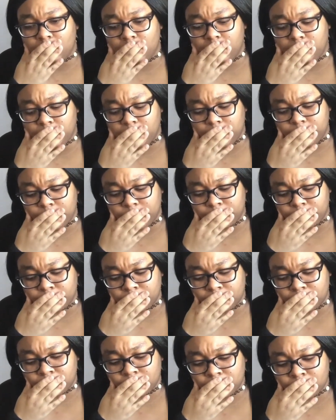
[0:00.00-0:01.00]
um,
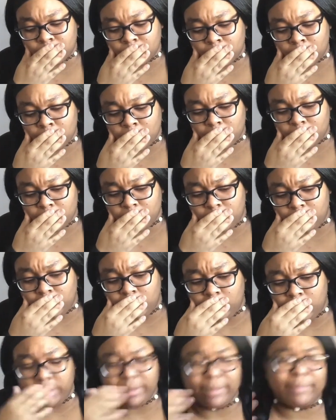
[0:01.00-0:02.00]

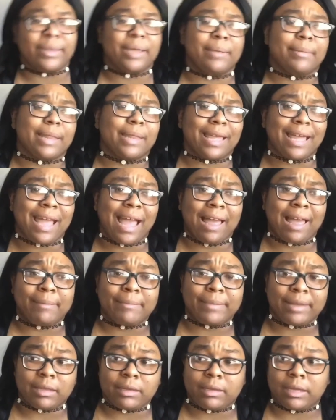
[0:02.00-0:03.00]
and maybe they had a
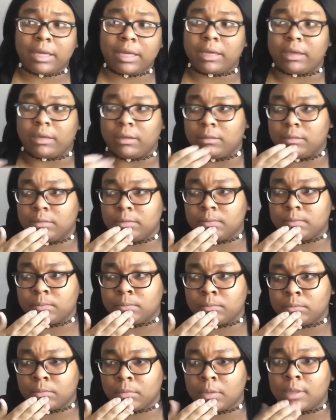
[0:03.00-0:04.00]
bad day.
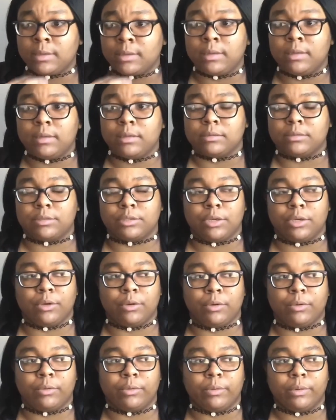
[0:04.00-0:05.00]

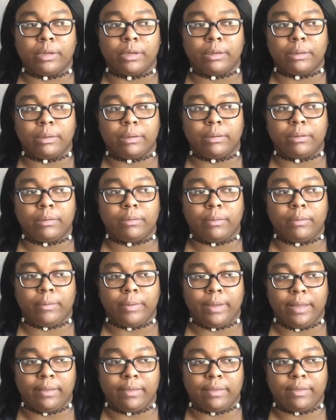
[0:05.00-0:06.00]
So
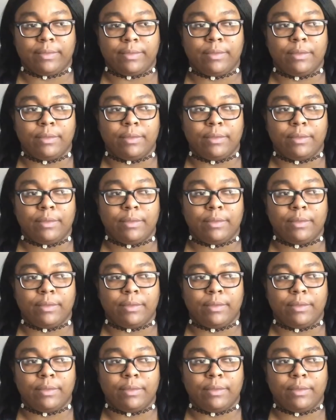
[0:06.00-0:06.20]
with